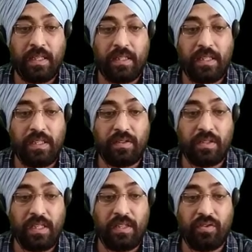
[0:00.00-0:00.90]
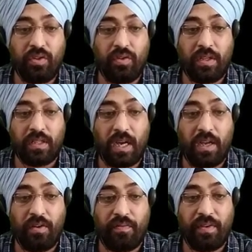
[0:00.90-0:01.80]
This is your
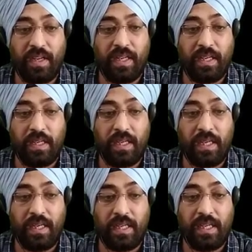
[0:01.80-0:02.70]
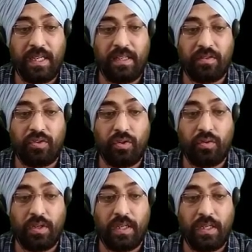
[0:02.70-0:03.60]
thiophene, it is
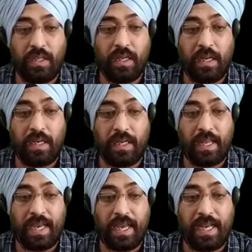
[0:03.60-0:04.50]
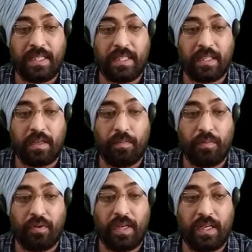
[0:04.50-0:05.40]
your attached
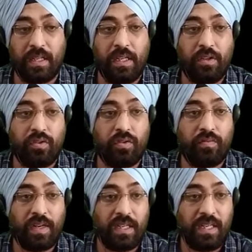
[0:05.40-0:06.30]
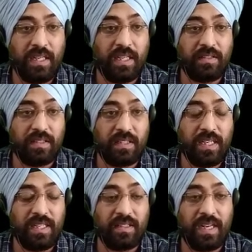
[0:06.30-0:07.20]
component. So what it does
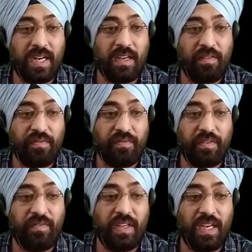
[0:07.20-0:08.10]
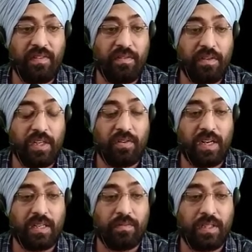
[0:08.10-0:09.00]
says that if we have
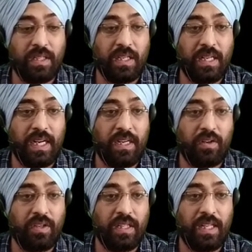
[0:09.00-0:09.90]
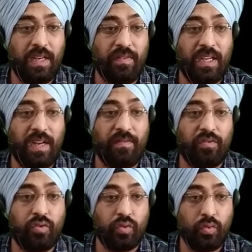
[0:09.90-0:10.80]
heteroatoms other than nitrogen, then we have
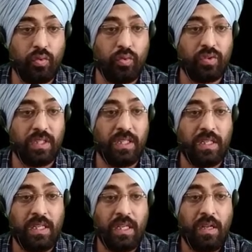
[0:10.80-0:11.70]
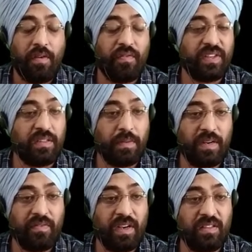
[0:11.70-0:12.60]
to choose. First
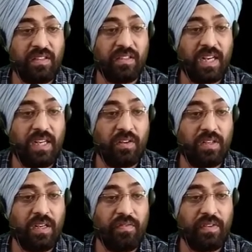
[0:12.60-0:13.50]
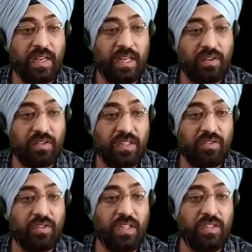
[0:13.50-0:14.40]
preference is nitrogen. If
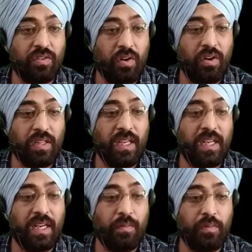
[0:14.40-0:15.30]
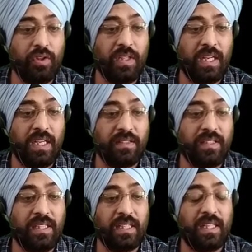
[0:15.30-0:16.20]
nitrogen is not there and both the rings
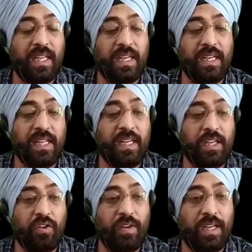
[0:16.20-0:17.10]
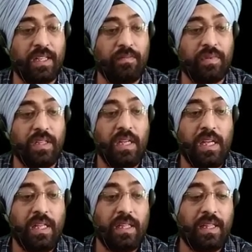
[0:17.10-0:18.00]
they contain heteroatoms,
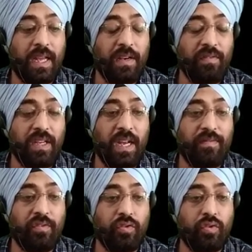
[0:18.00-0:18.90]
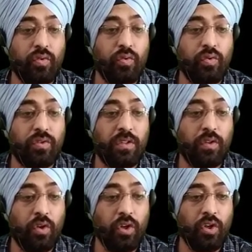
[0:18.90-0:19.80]
then we have to choose
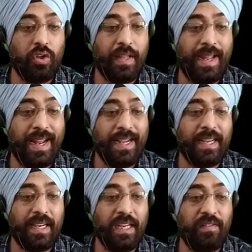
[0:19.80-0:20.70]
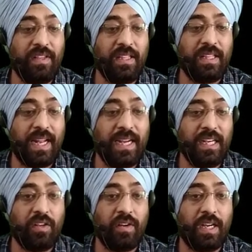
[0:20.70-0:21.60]
that ring with that
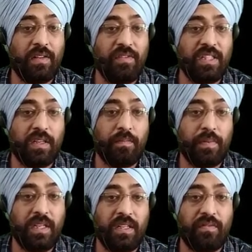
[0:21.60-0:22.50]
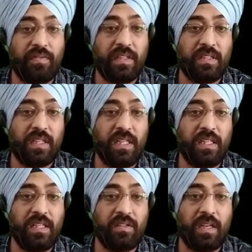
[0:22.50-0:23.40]
heteroatom which appears first in
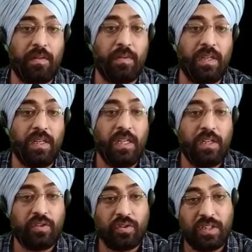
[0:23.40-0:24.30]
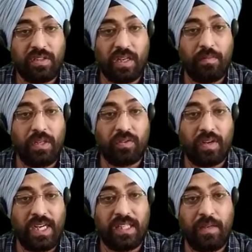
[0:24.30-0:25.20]
this table. So this table is
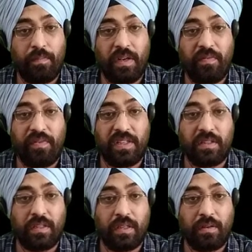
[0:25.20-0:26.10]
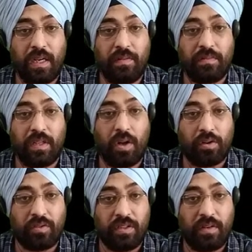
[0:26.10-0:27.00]
quite simple. First comes the
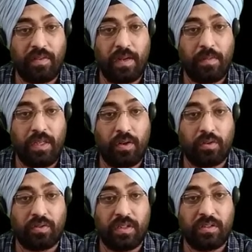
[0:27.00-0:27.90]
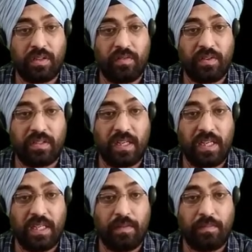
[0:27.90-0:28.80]
oxygen family, oxygen, sulfur,
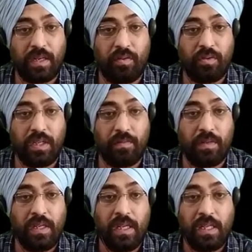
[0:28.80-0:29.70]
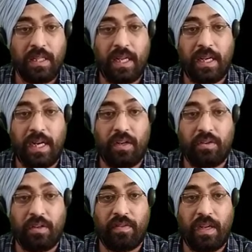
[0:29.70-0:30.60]
selenium, tellurium, then
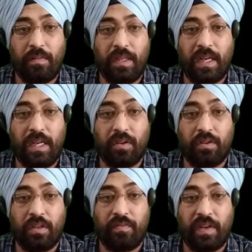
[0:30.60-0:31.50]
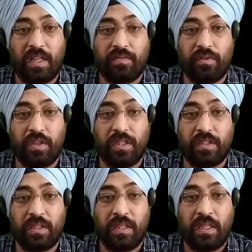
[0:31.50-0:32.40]
nitrogen family, nitrogen, phosphorus,